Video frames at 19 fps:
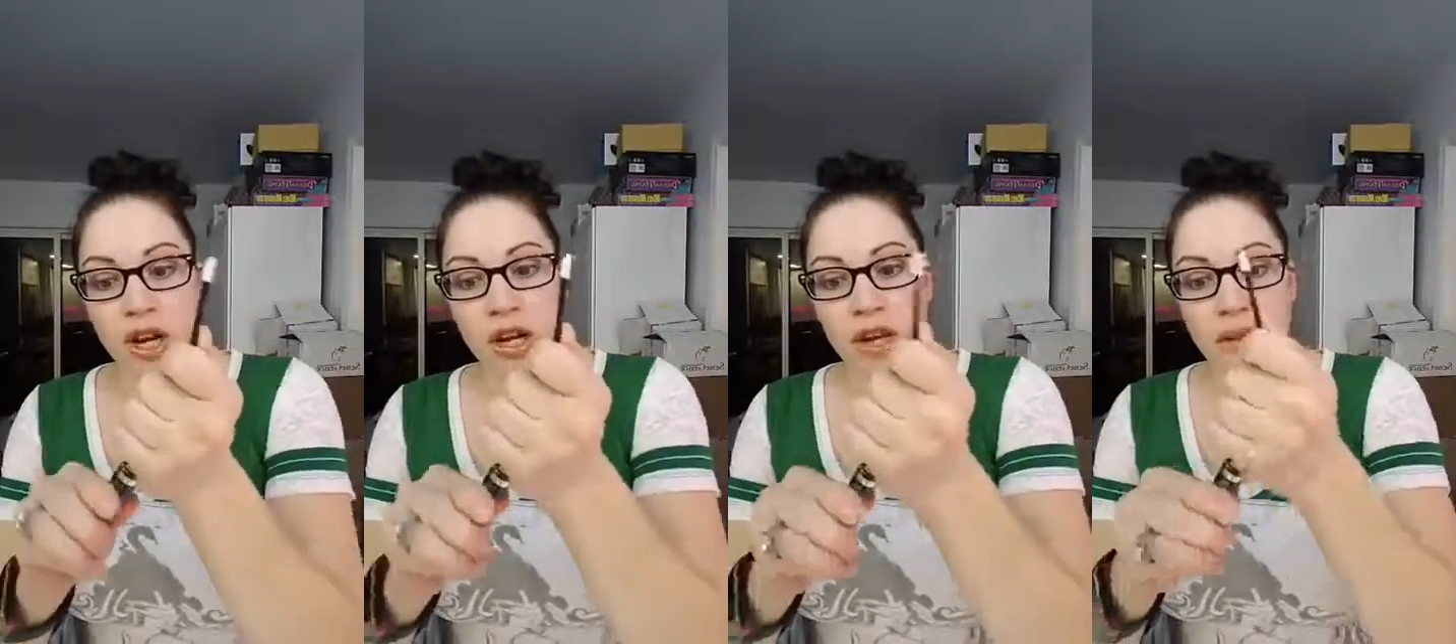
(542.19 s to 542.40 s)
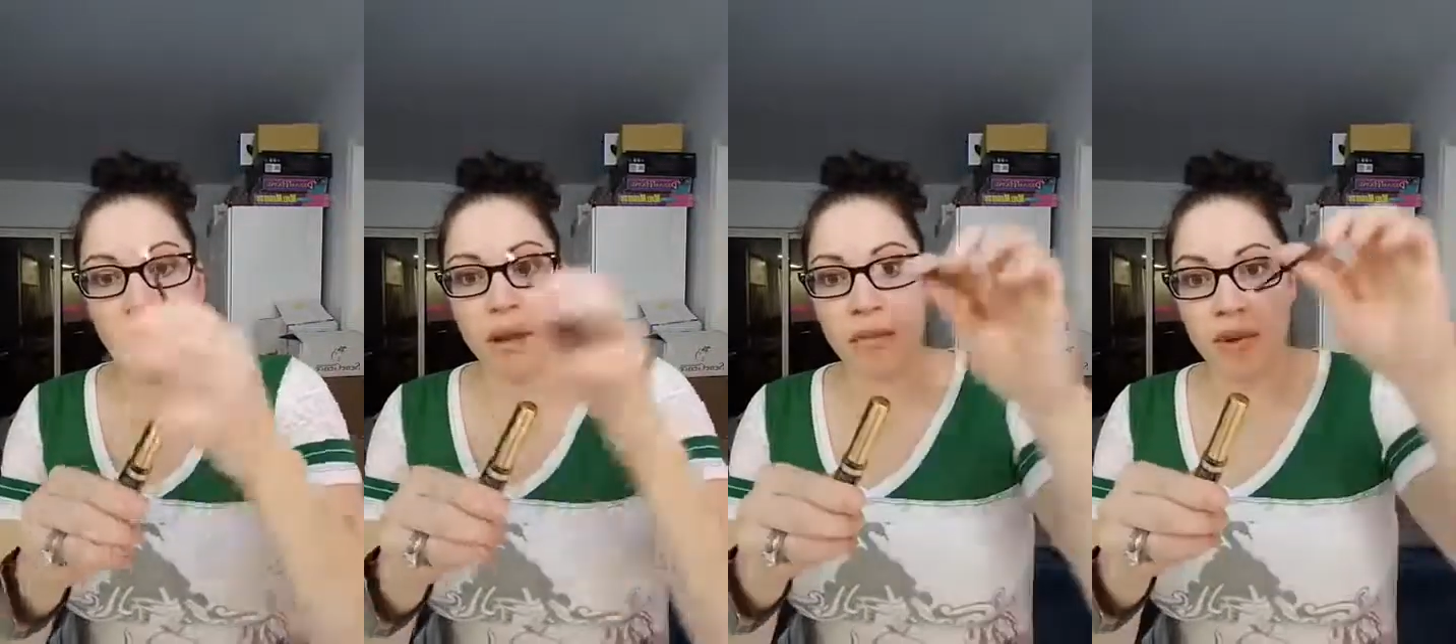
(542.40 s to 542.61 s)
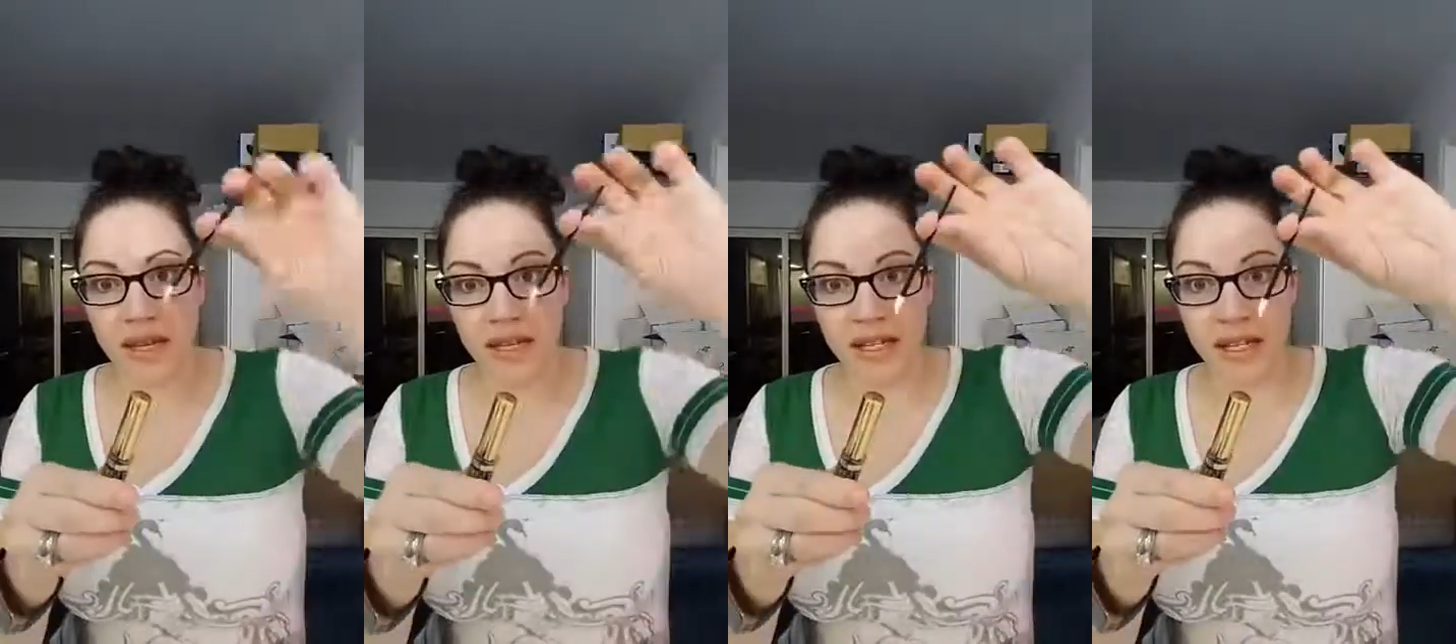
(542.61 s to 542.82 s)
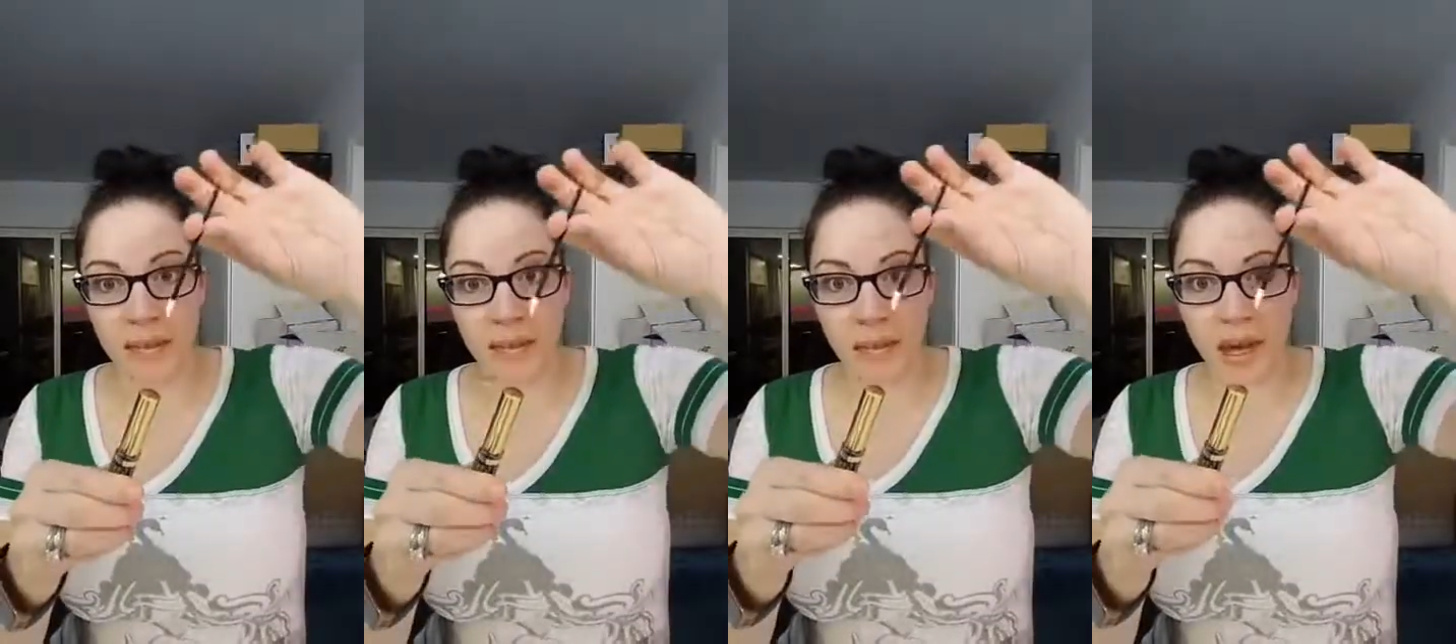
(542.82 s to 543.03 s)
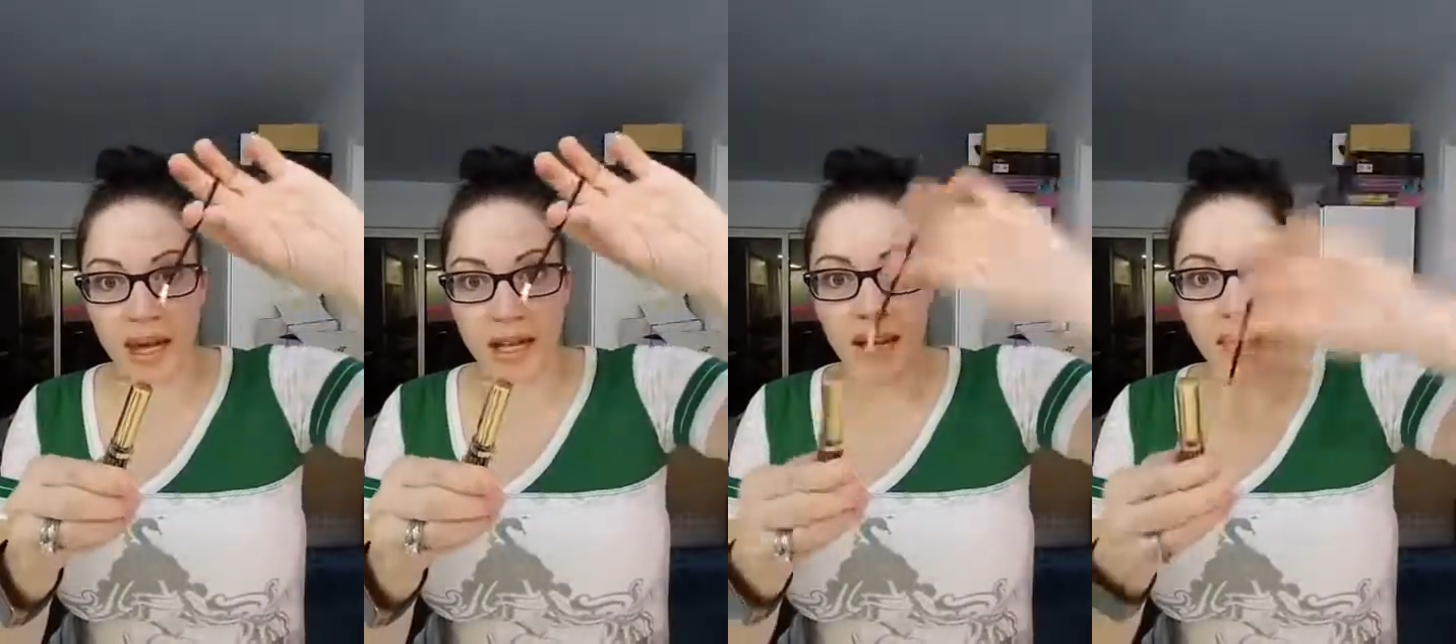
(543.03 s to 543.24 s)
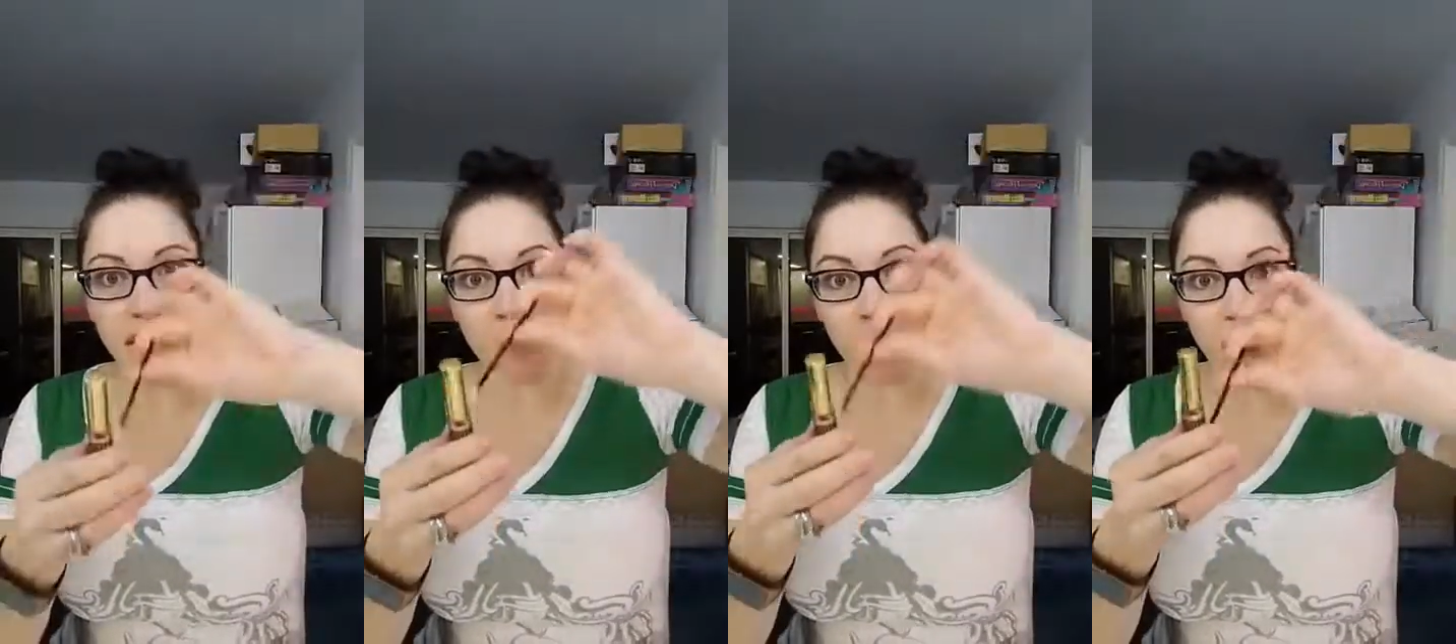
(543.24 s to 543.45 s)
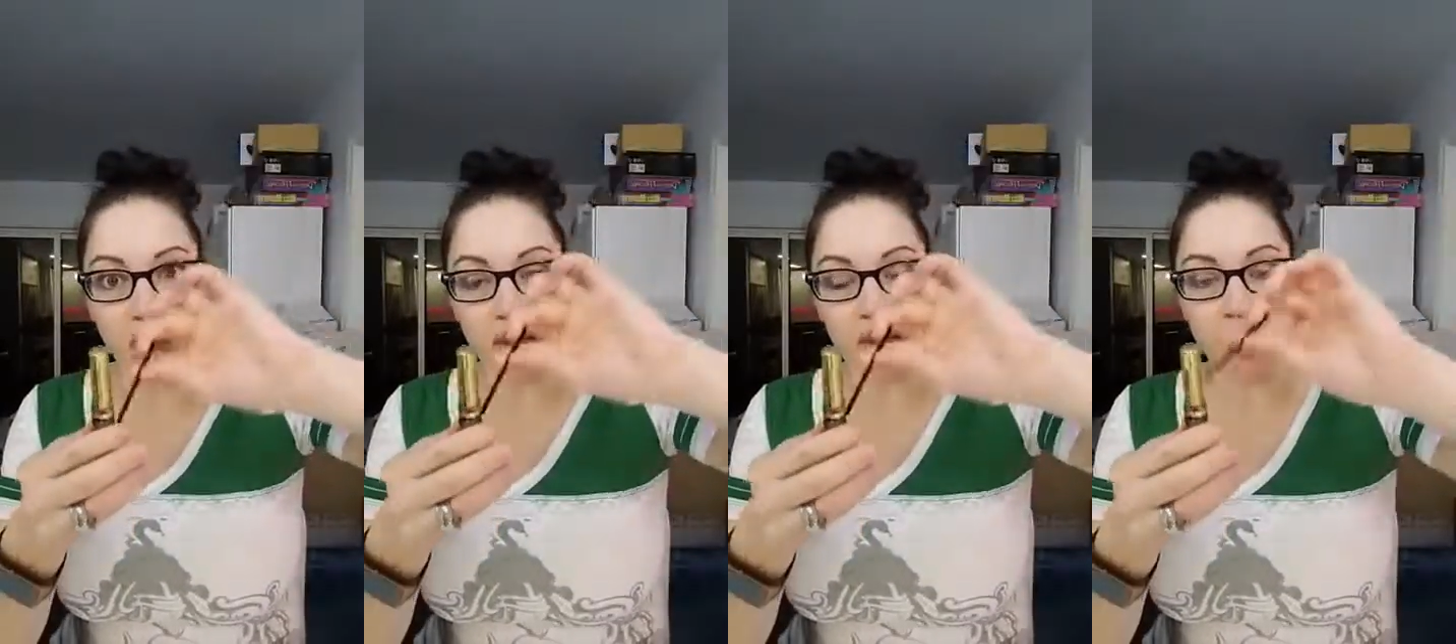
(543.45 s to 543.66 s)
and I'm going to dip my clean
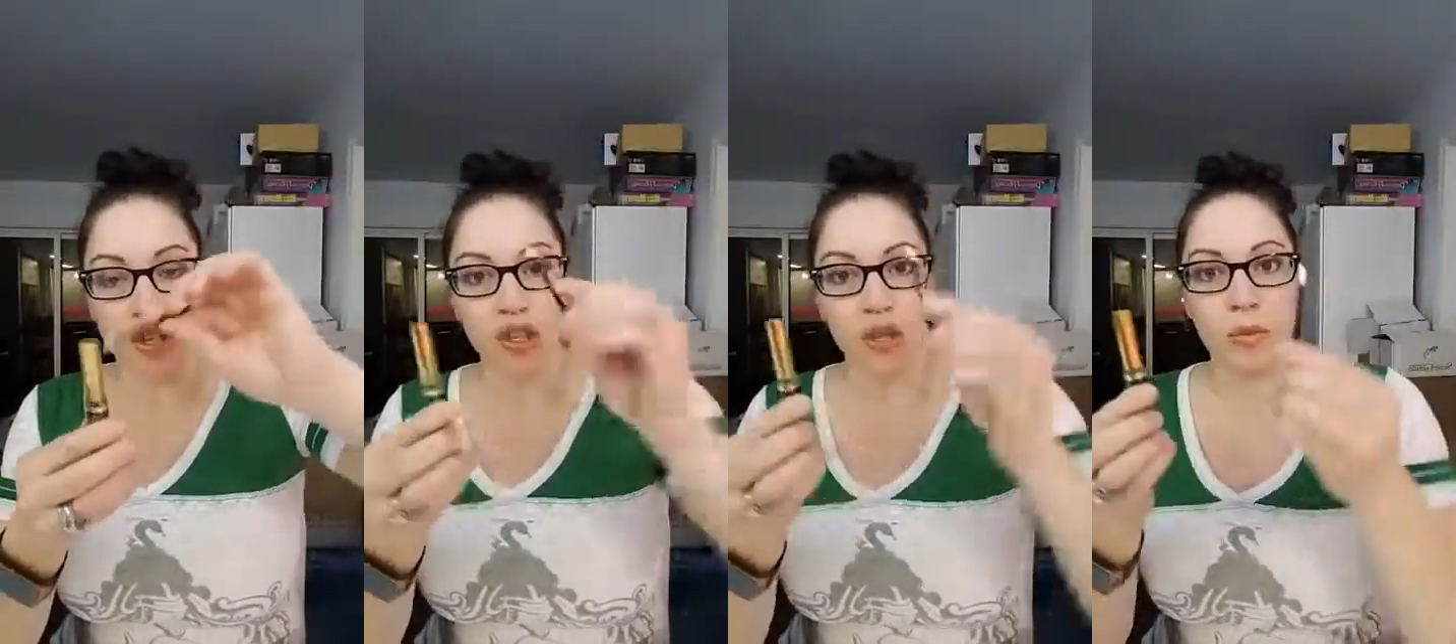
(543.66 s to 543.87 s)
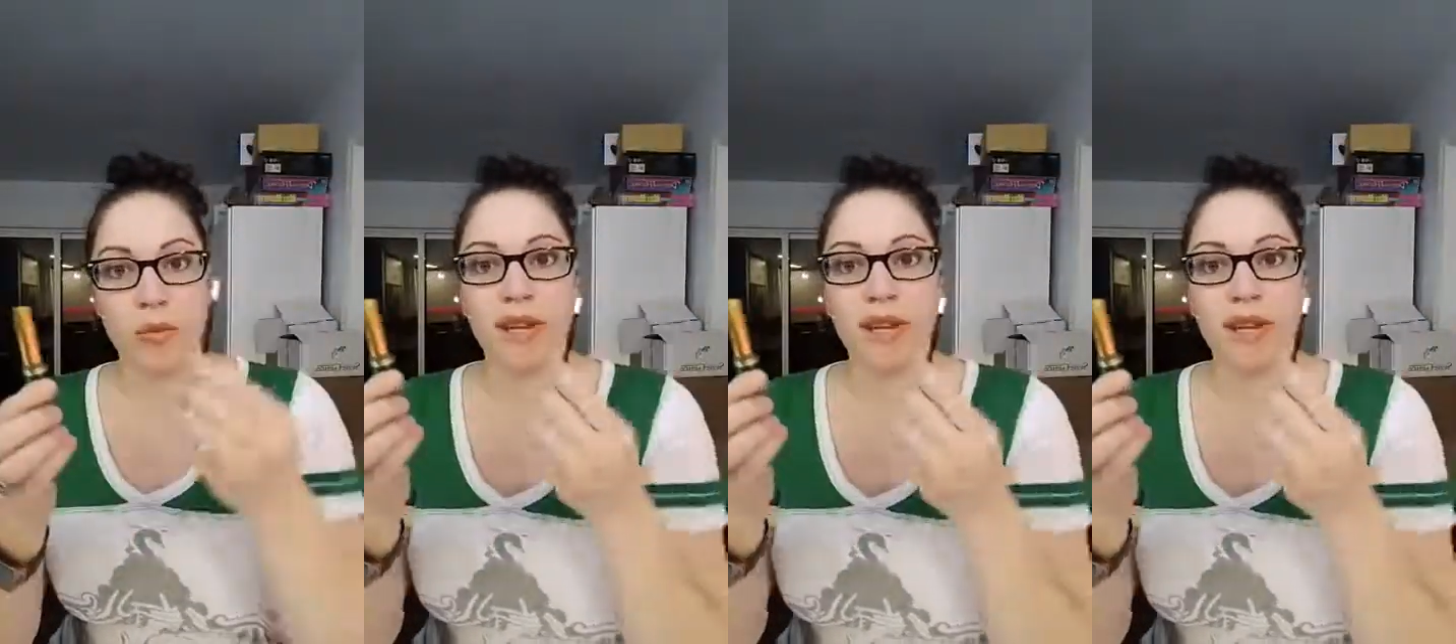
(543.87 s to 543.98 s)
one in the tube